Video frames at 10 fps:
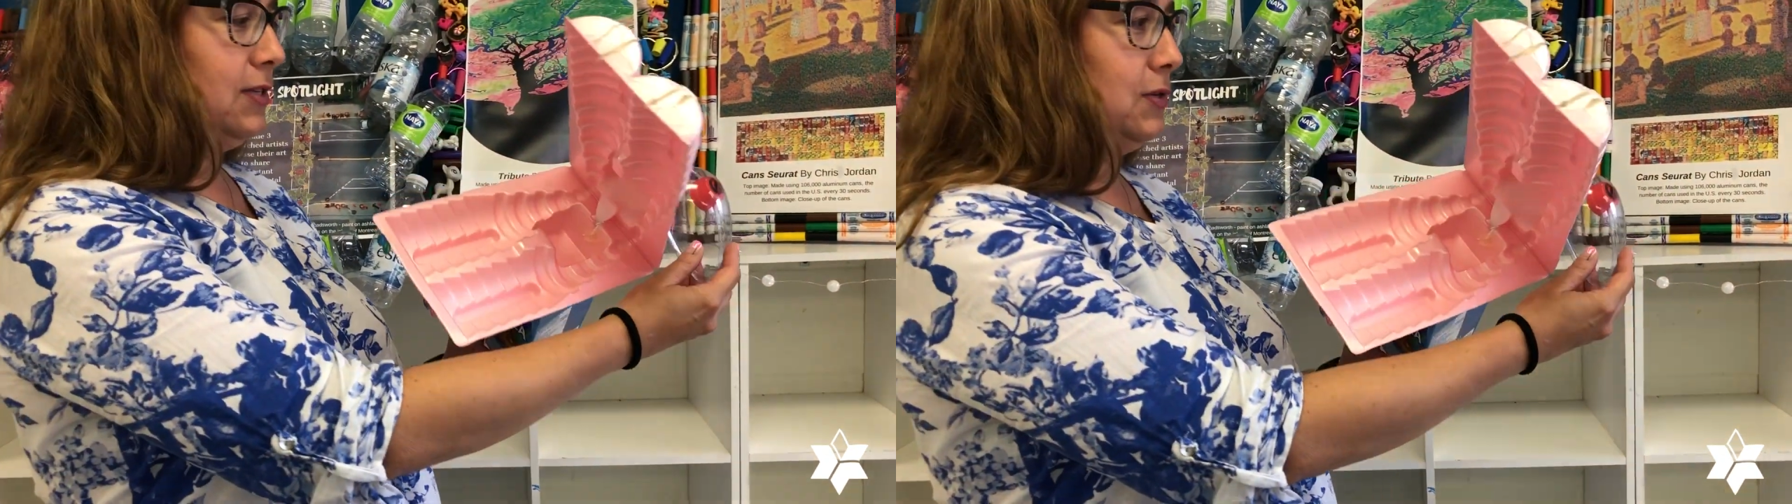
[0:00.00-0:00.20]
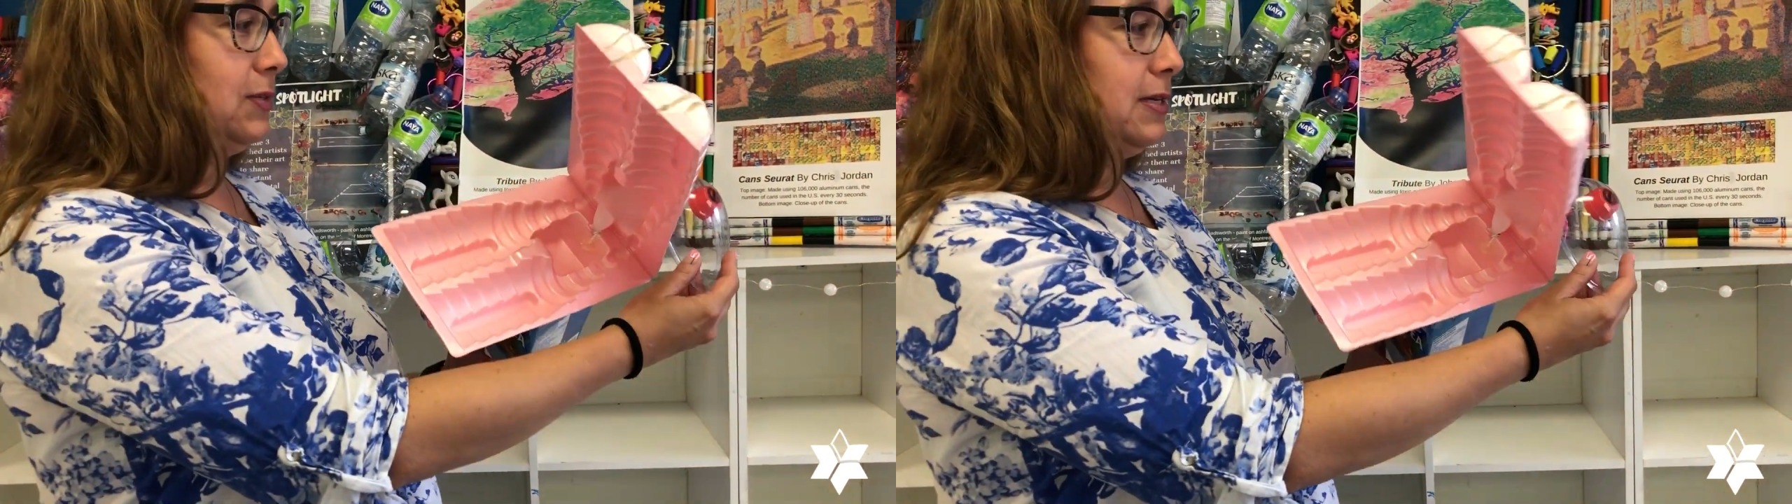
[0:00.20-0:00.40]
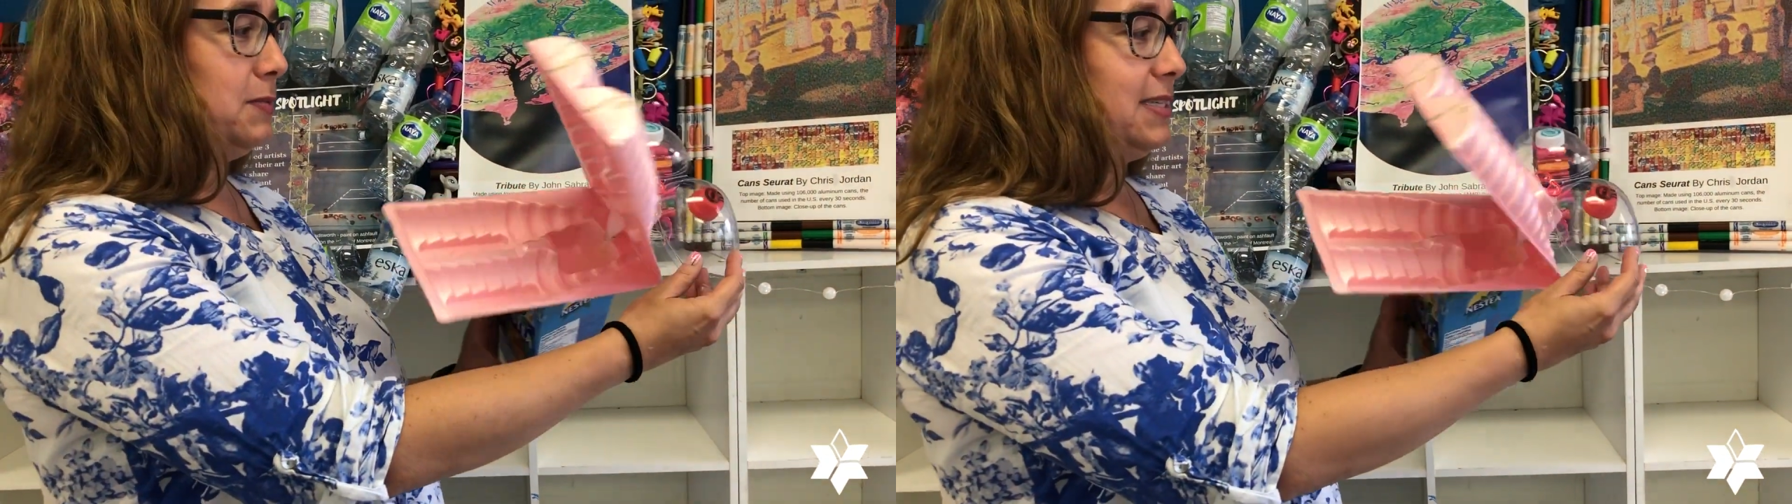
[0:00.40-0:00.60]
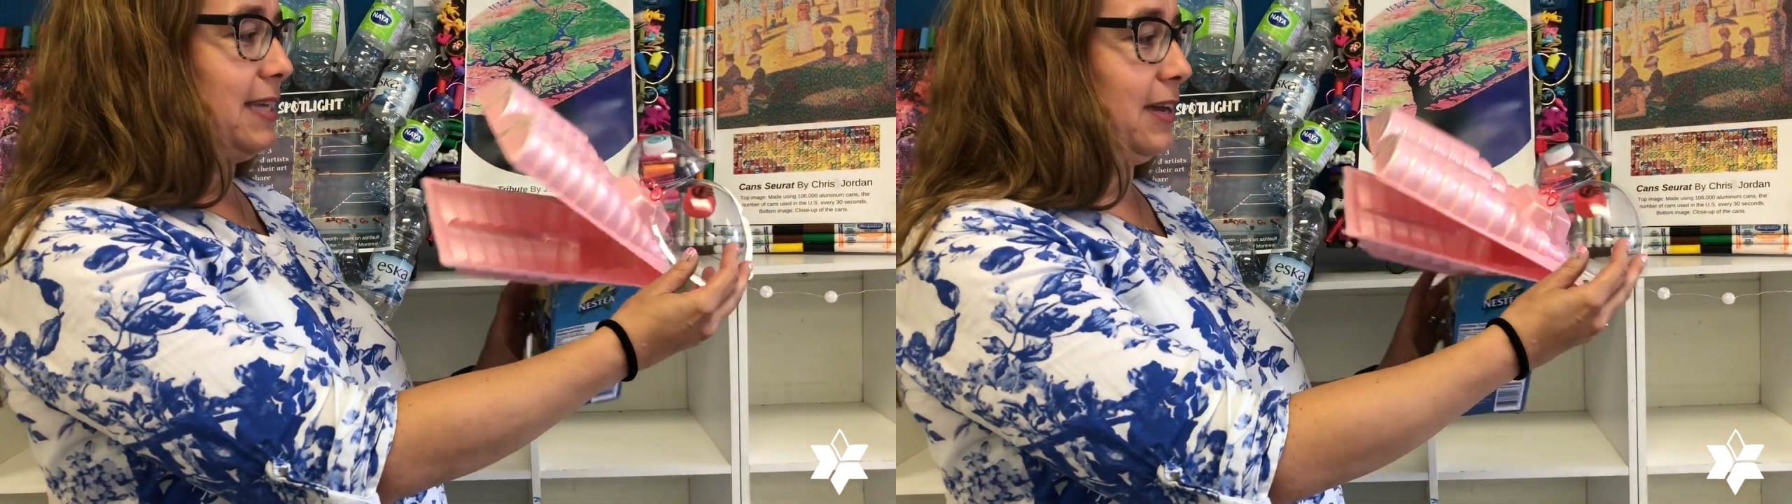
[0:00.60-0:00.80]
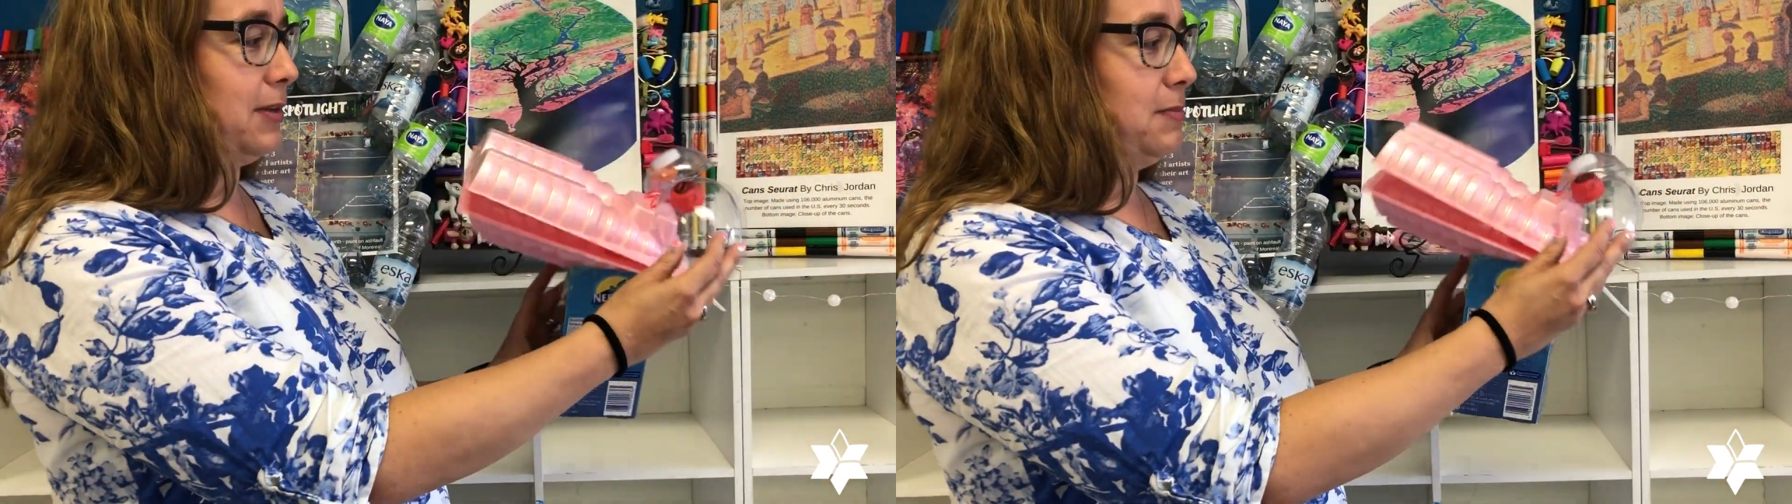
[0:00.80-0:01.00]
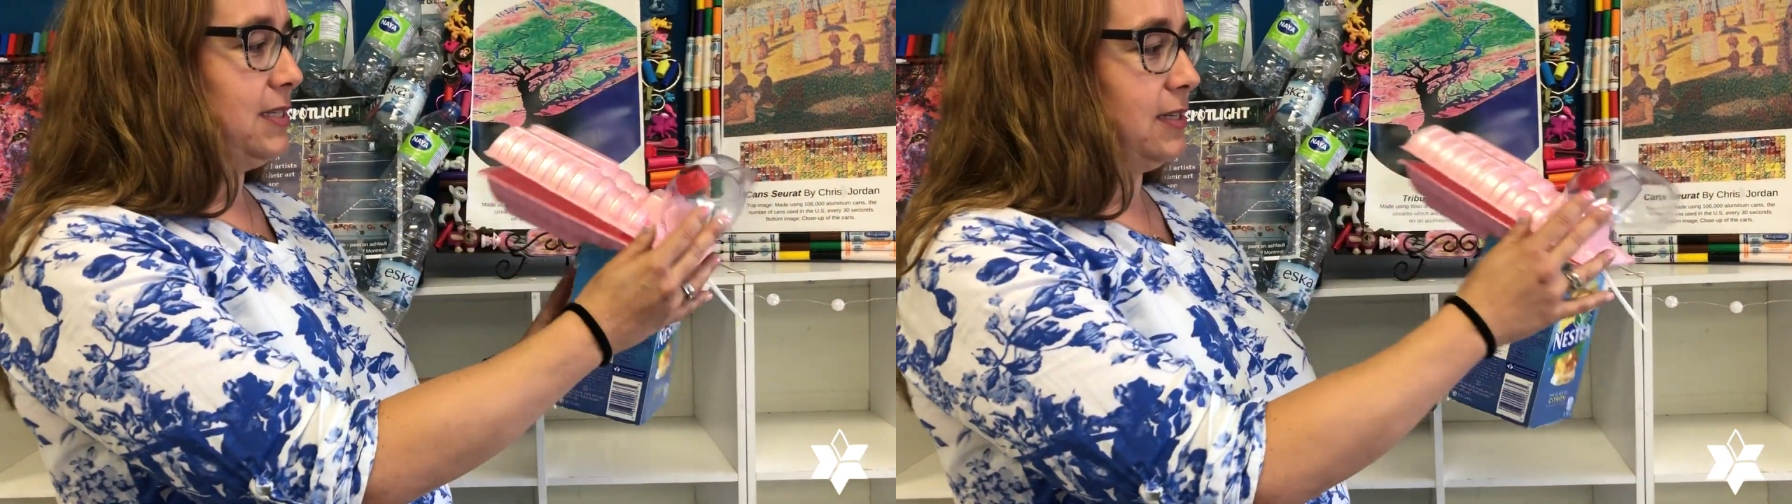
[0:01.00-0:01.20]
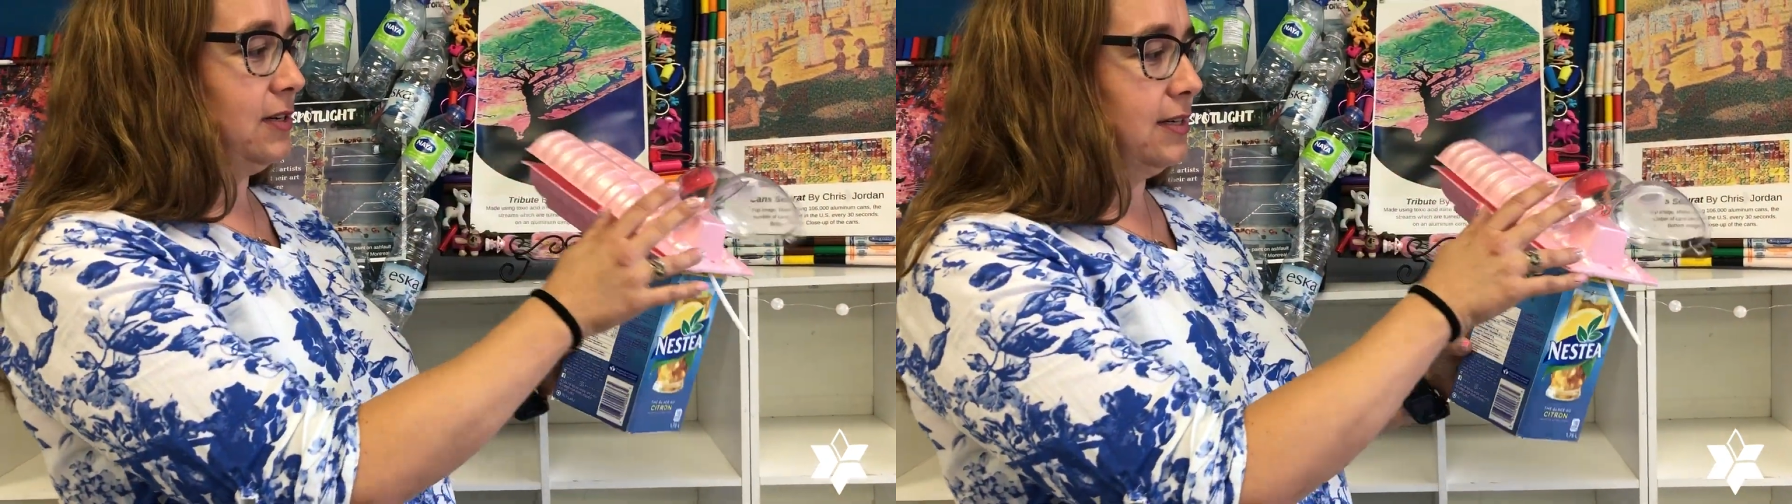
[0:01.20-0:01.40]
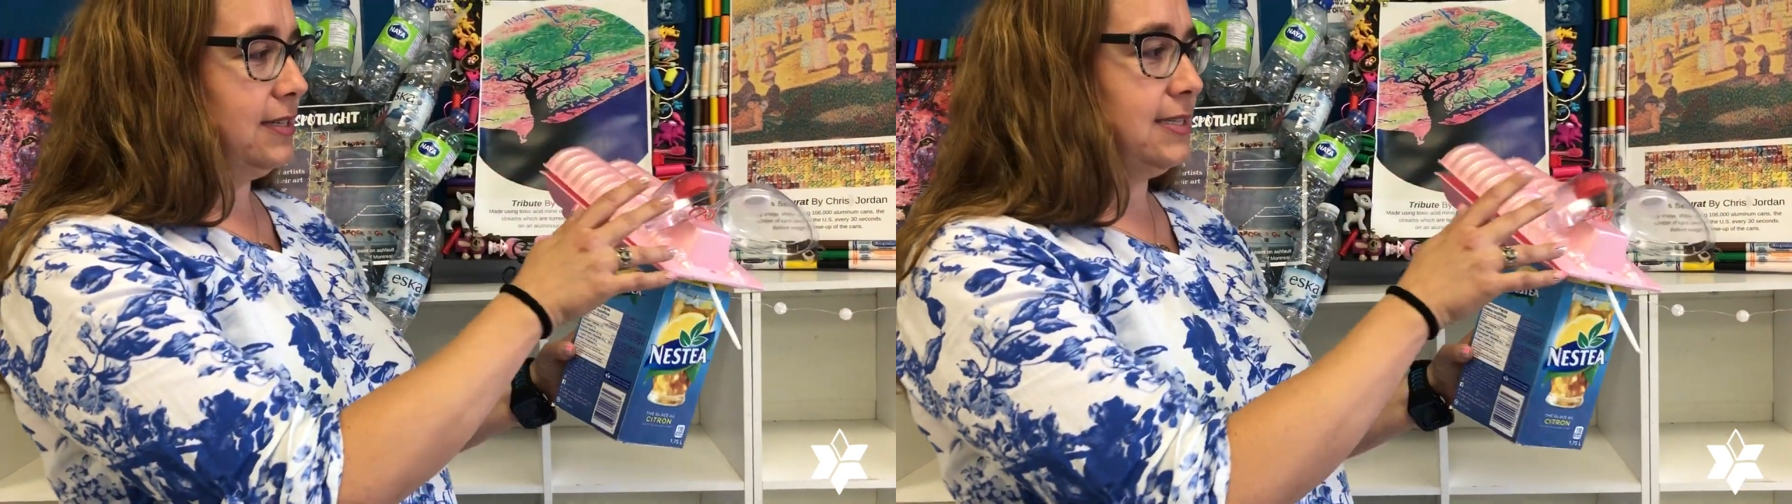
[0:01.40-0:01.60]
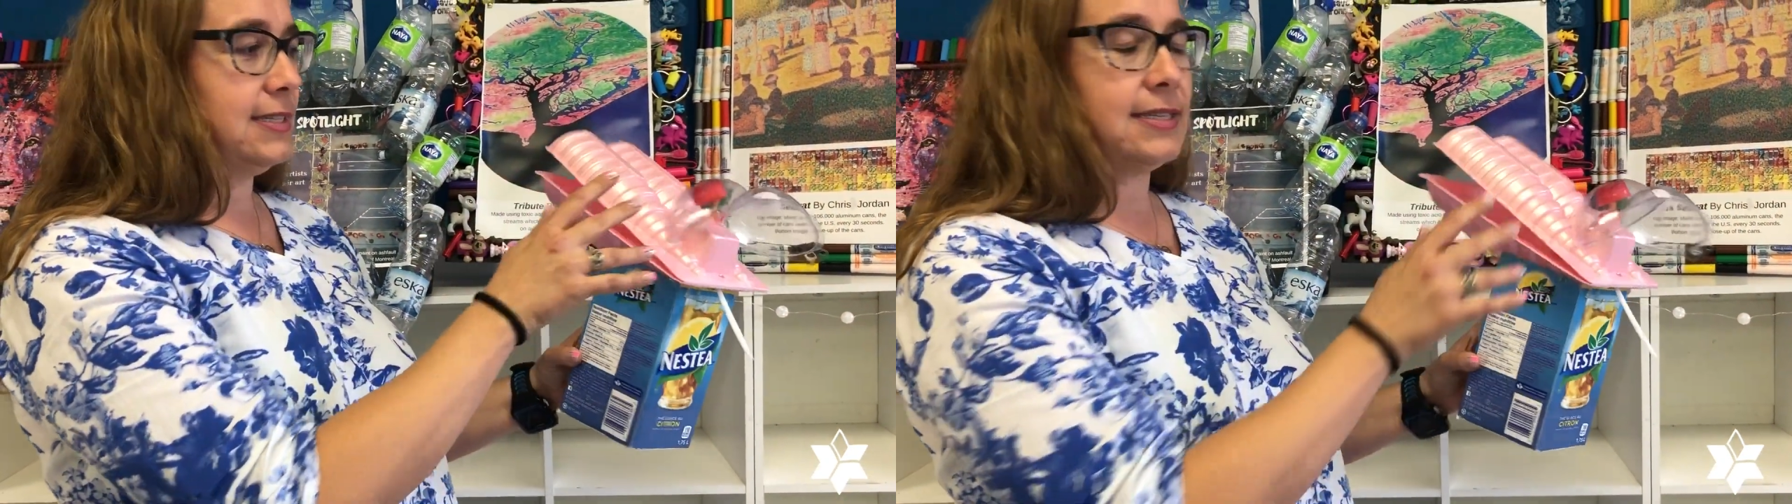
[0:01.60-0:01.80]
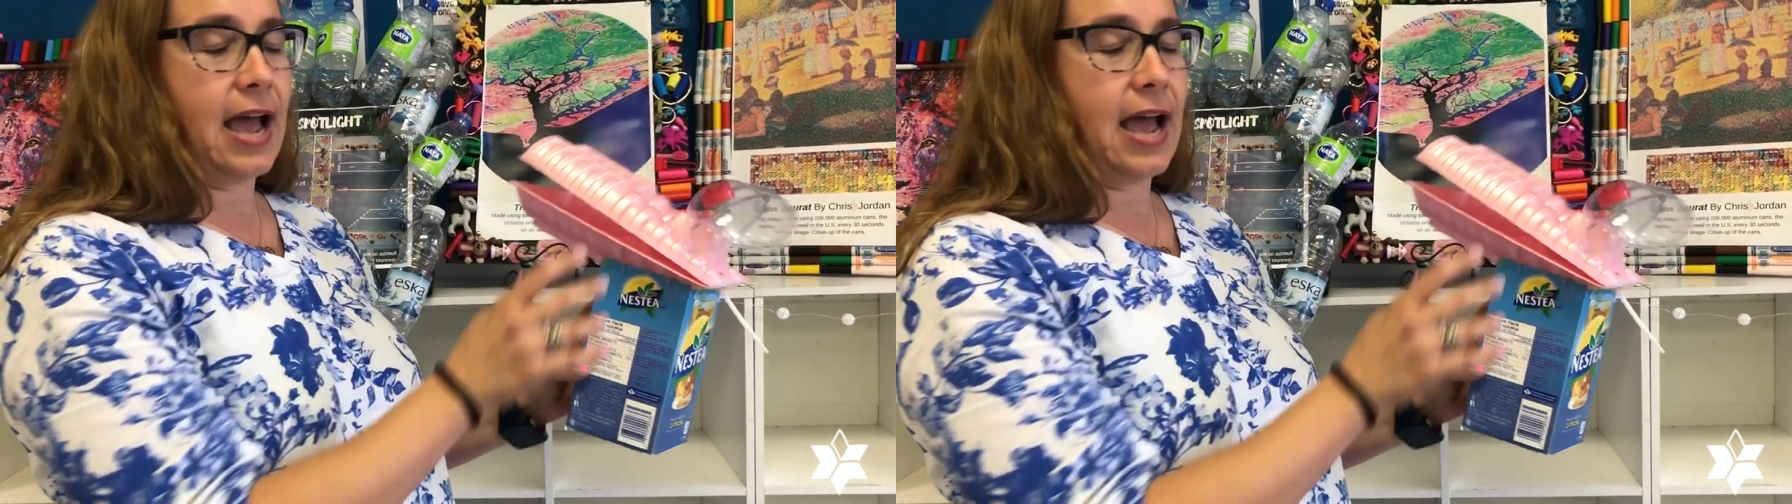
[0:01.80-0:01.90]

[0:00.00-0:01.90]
using recycled materials is